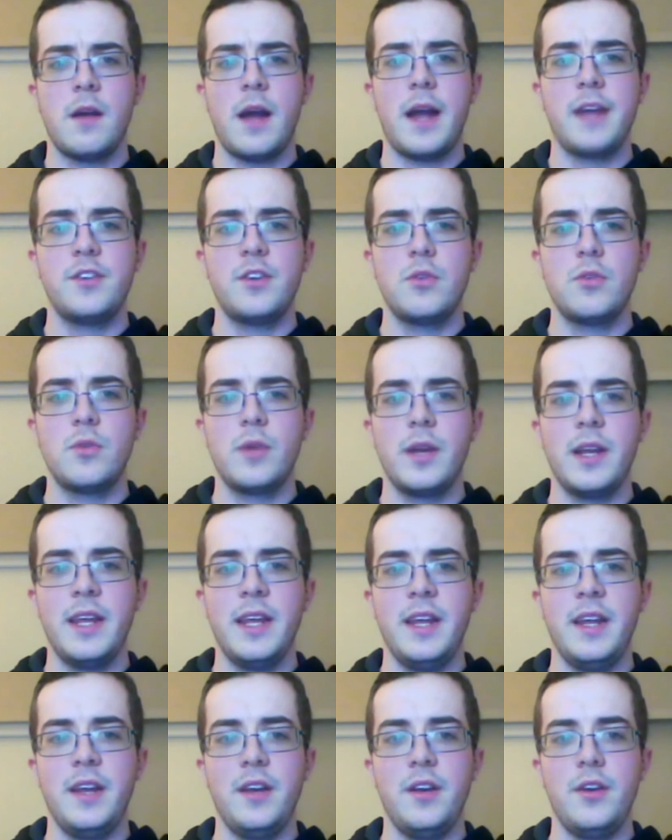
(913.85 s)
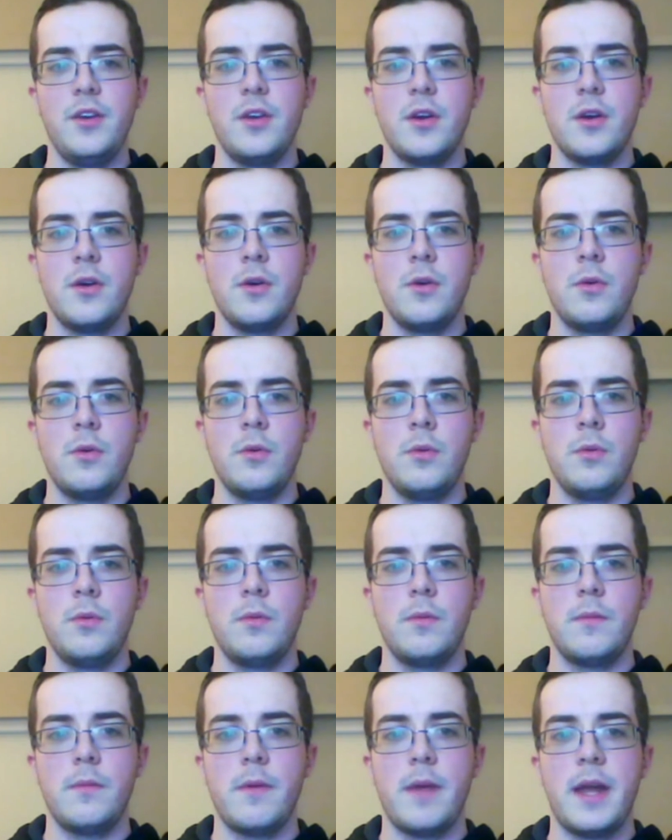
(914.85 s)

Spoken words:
I don't really know